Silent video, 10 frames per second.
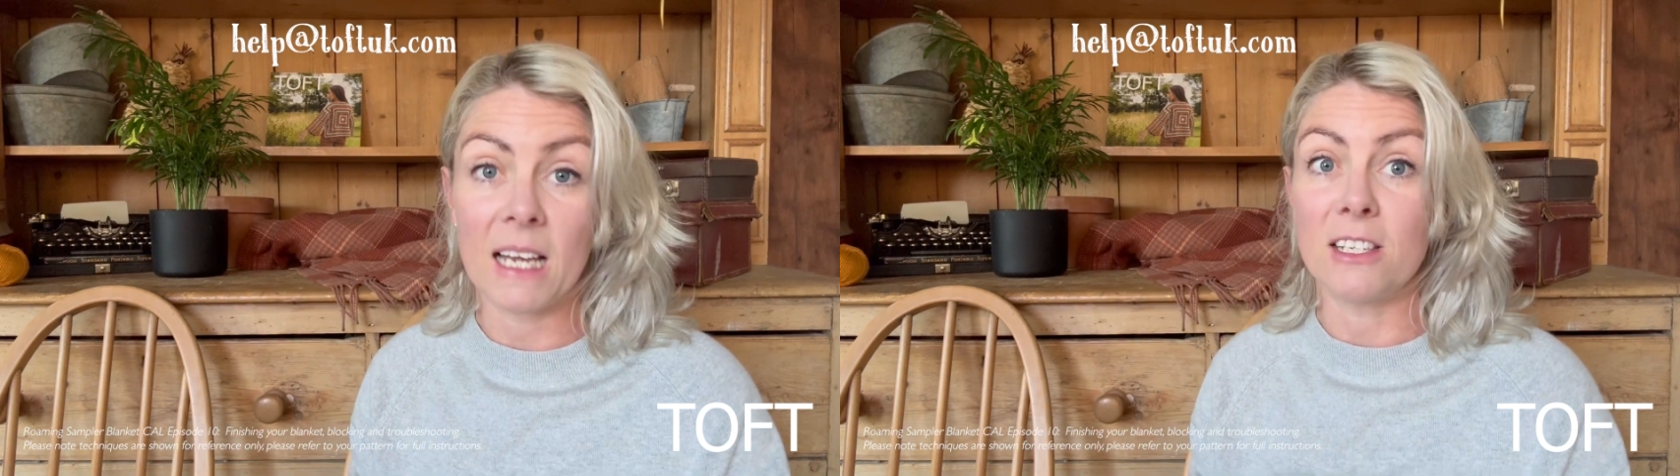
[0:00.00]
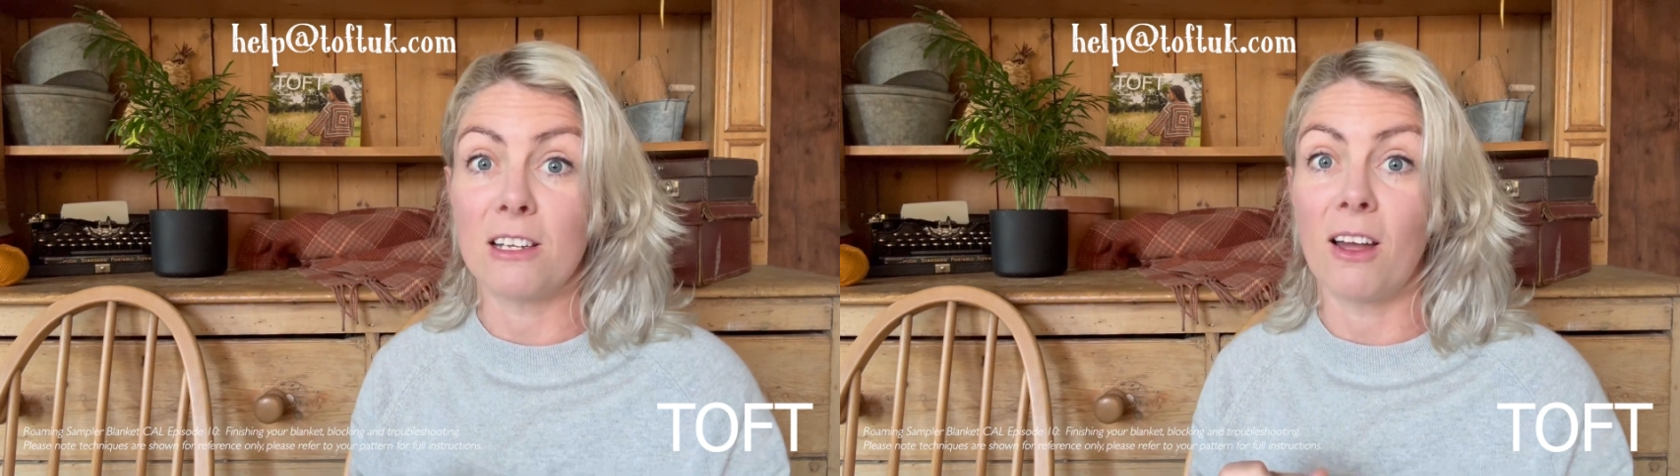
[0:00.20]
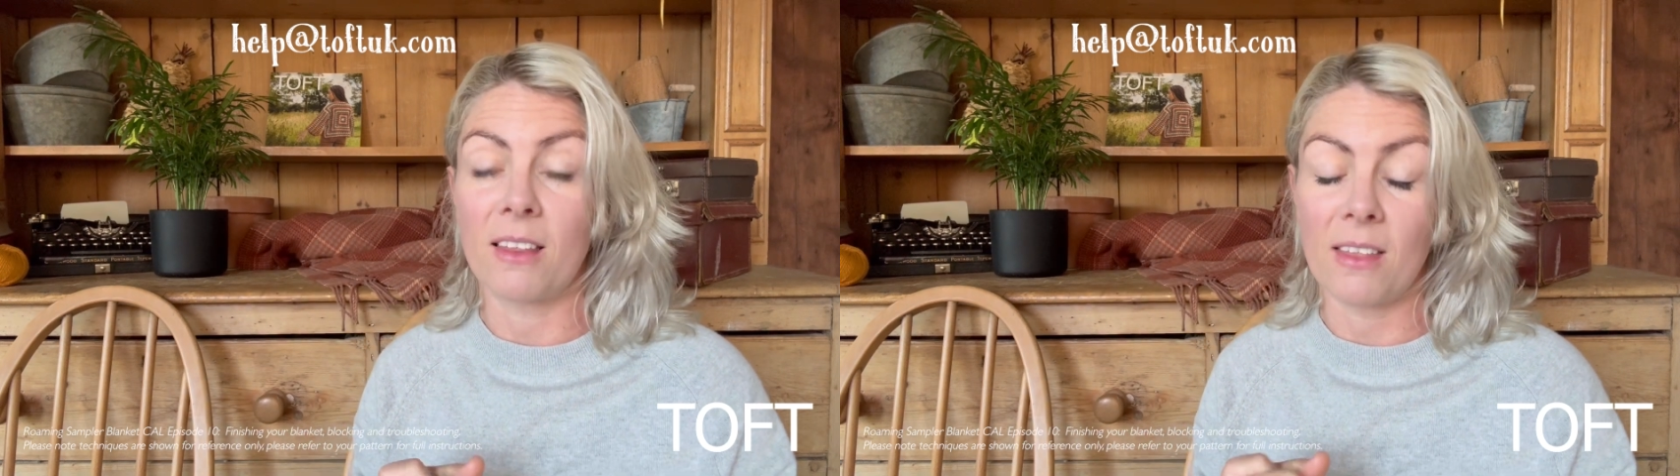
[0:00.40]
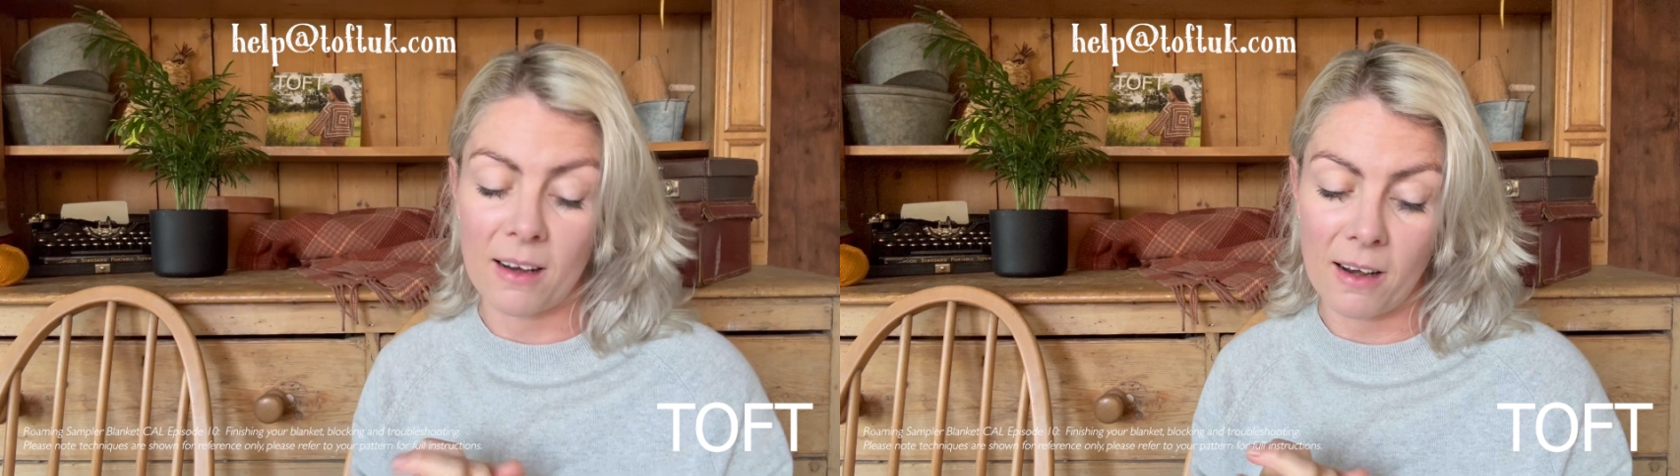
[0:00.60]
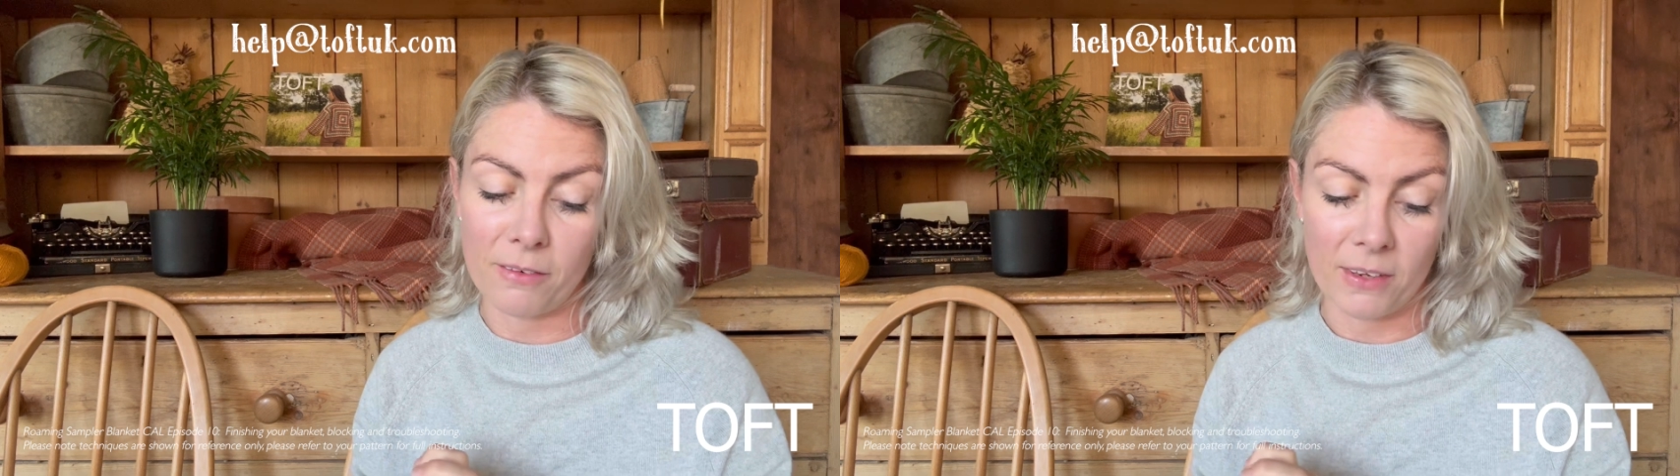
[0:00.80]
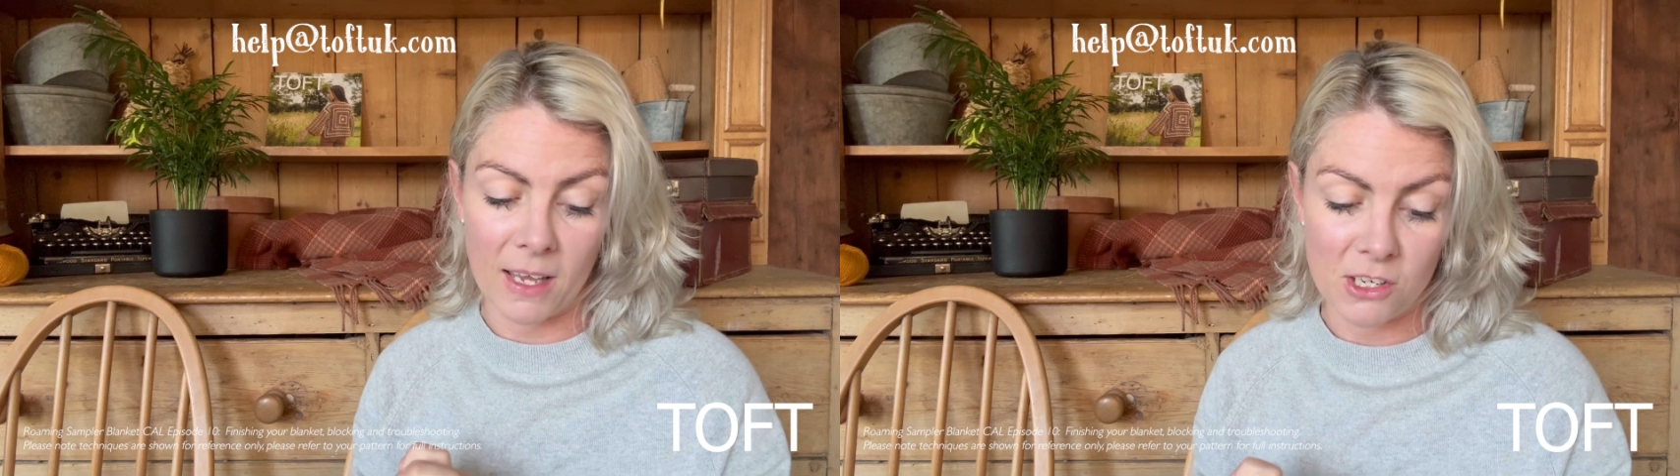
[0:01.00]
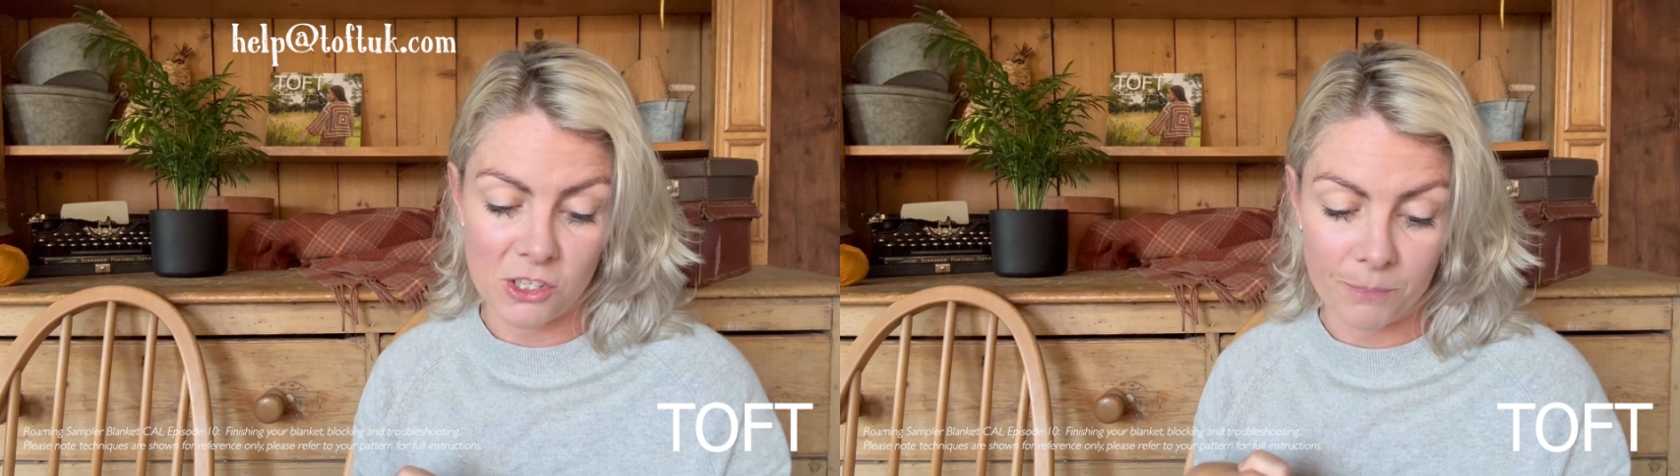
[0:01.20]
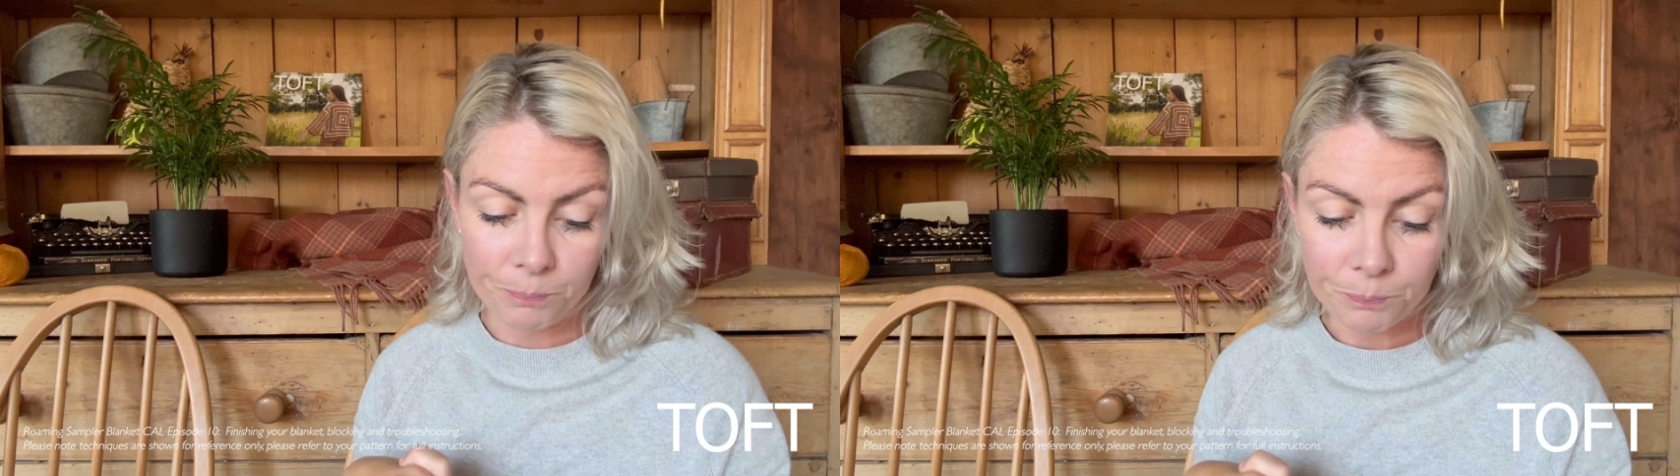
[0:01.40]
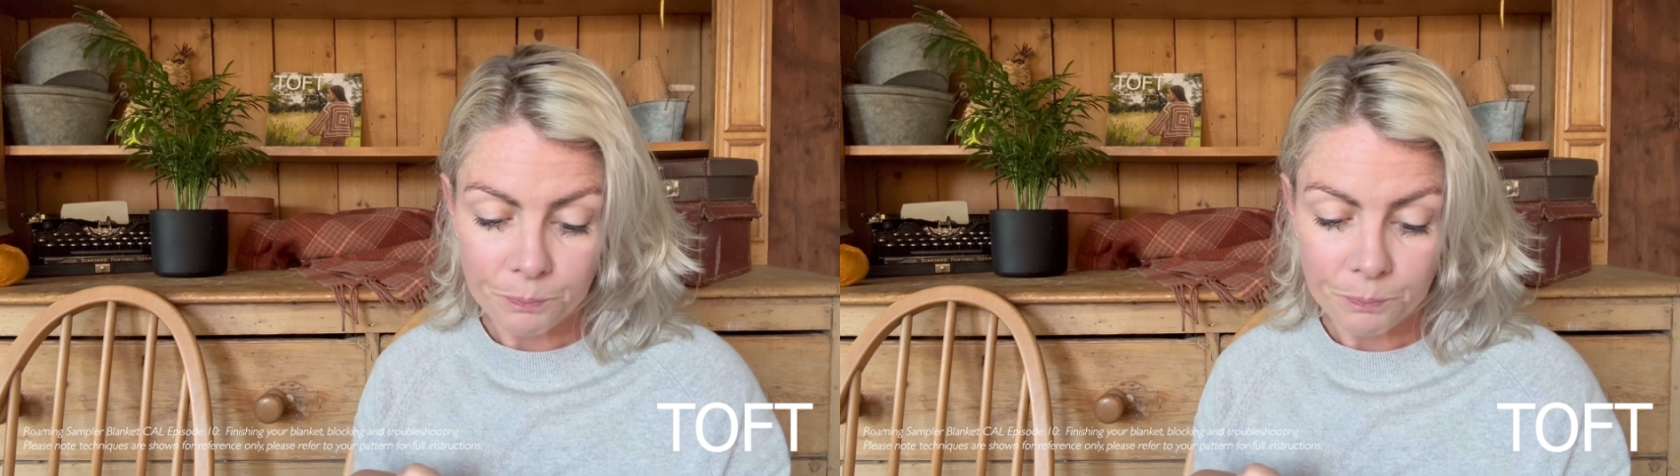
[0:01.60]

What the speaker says: and you'd like that clarification.